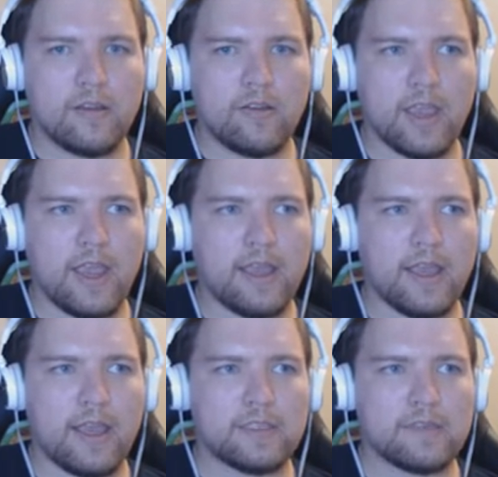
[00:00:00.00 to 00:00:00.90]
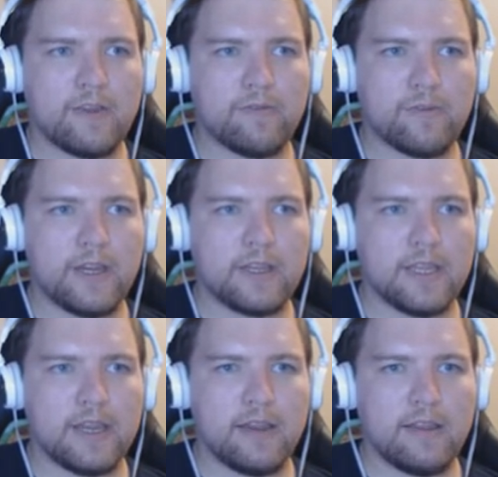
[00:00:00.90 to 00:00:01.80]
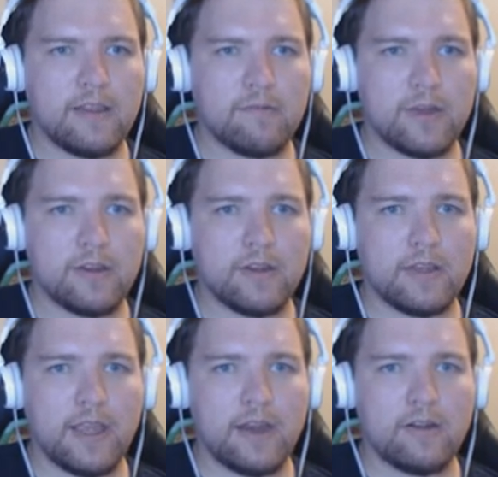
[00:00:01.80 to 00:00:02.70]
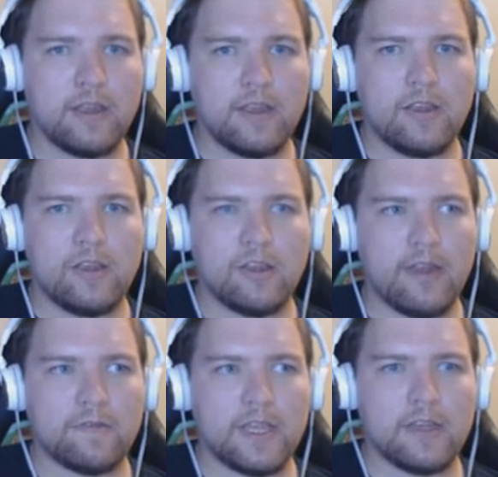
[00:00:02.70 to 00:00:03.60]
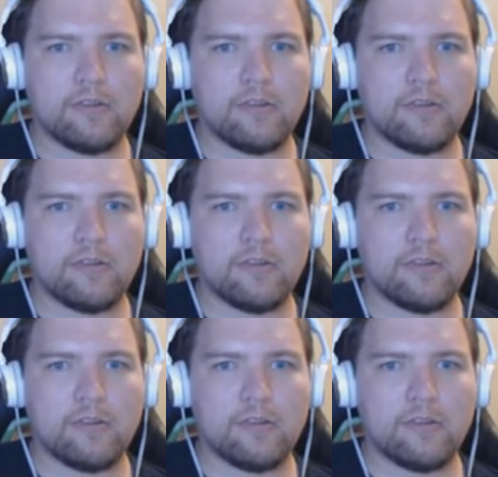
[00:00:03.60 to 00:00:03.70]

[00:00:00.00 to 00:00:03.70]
Okay, I guess. Feel free to get any while you're in there have to get